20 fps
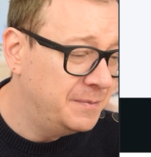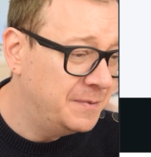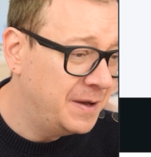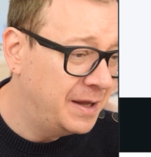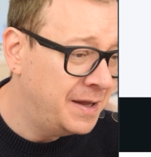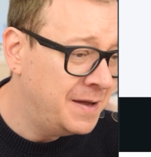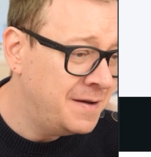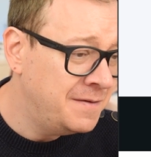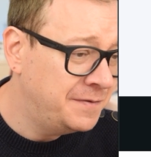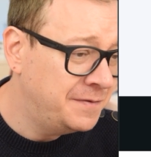
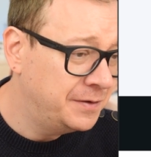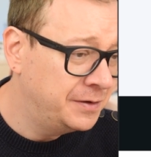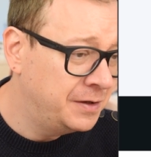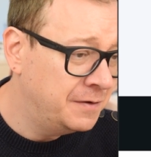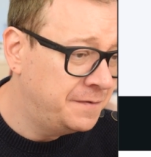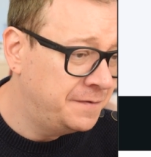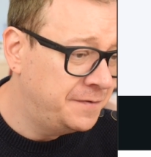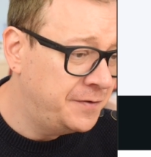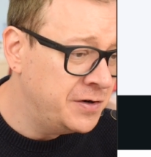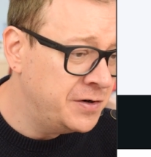have the
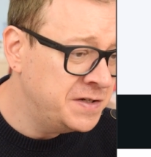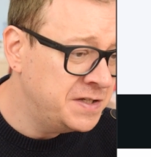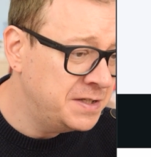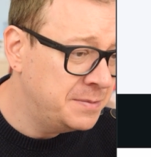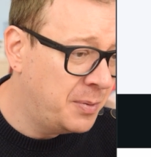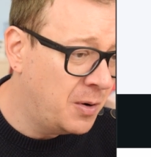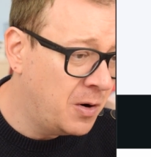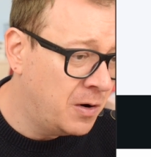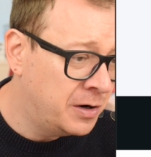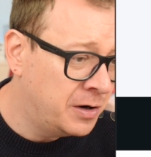first
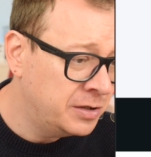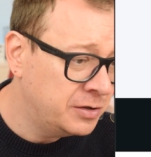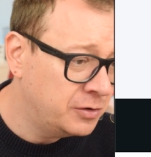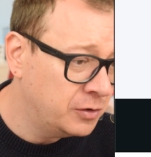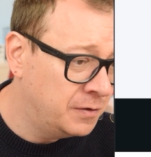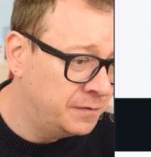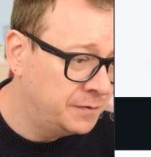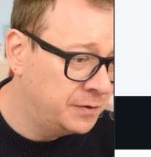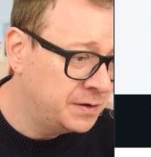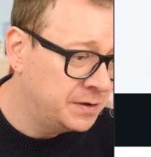part
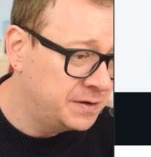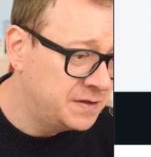of a